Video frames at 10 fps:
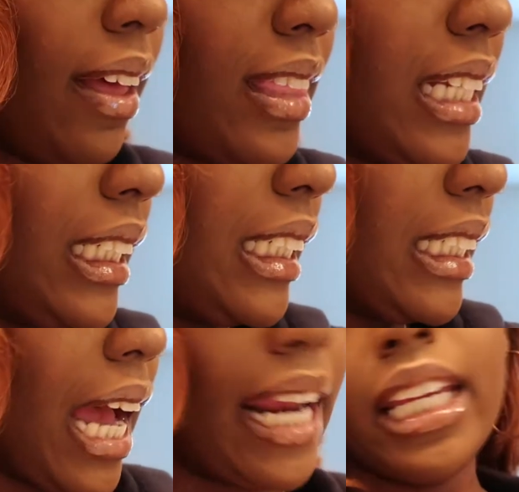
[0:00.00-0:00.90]
this is
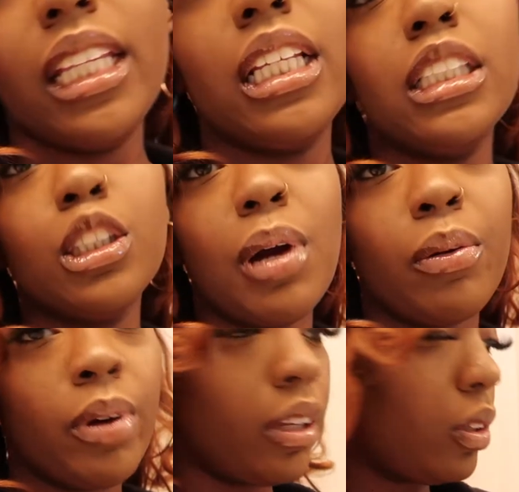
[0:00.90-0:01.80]
not it this is my
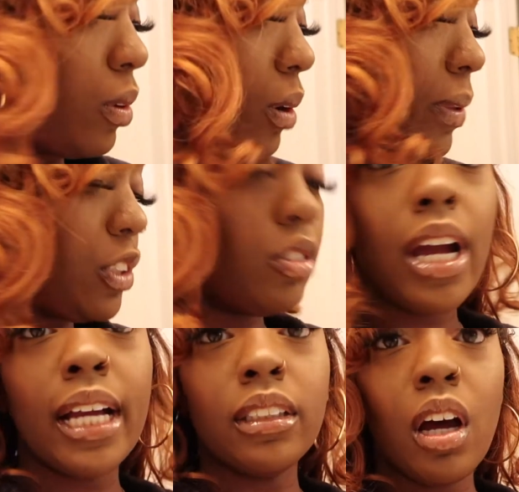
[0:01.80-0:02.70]
regular robe that you
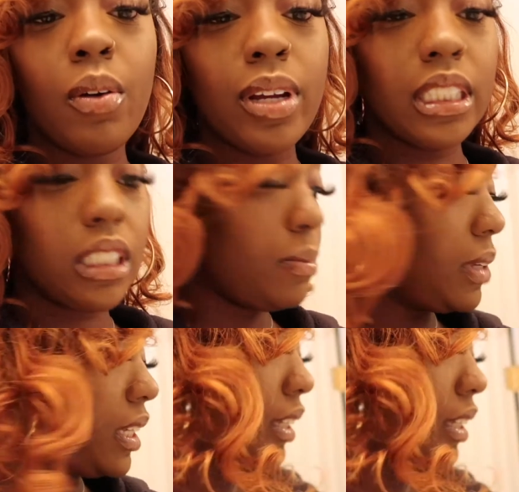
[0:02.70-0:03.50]
guys always see me